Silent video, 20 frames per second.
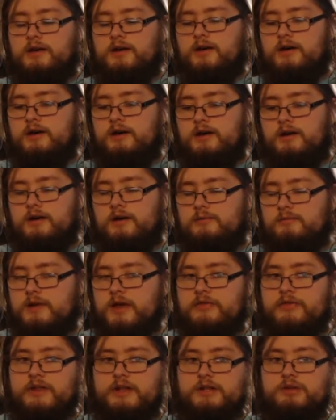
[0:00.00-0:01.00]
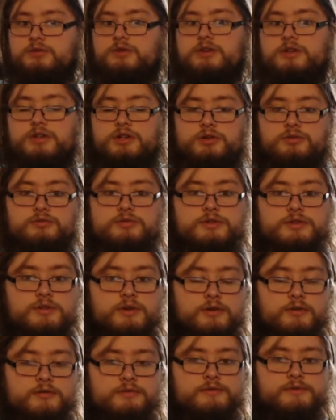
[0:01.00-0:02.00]
And then you can use
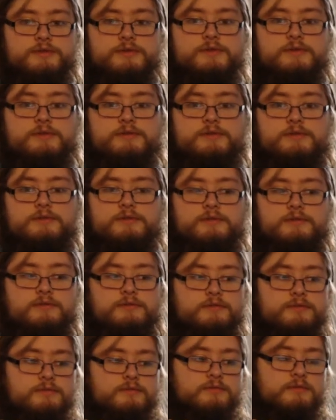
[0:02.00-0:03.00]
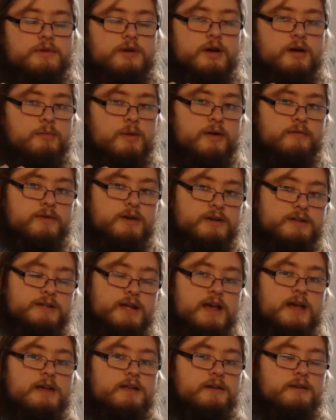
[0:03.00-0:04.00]
those every
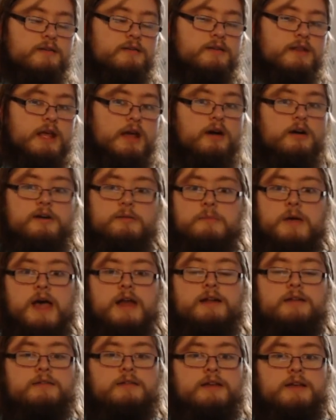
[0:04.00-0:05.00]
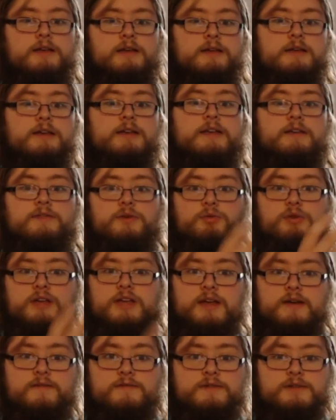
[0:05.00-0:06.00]
10, they automatically give you a
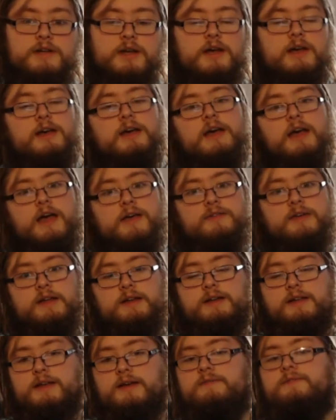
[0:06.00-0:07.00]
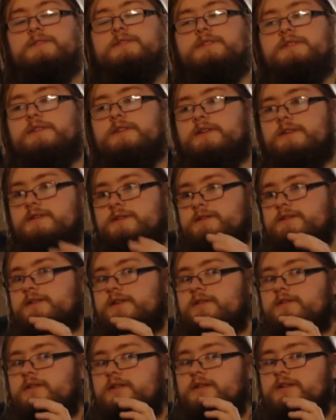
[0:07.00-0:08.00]
gift, and that gift is
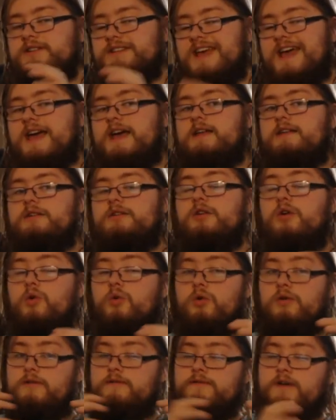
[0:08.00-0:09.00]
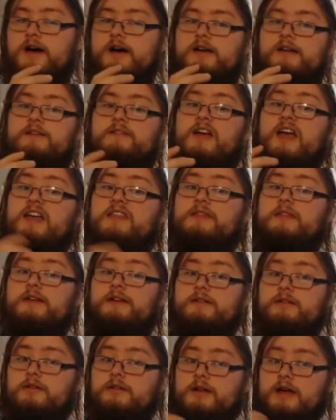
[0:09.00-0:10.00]
either 10 or 5, and
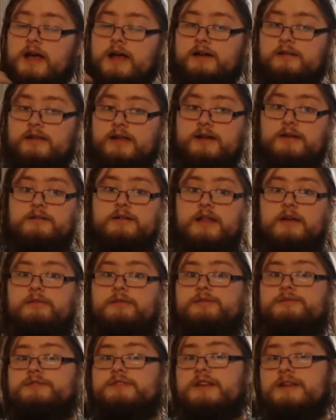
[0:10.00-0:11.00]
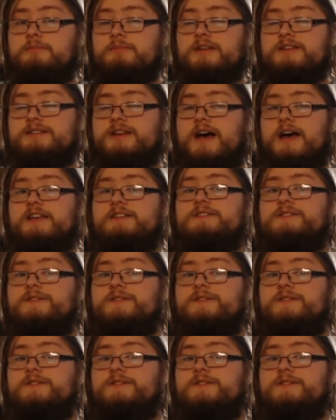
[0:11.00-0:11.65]
then at later levels it can be as high as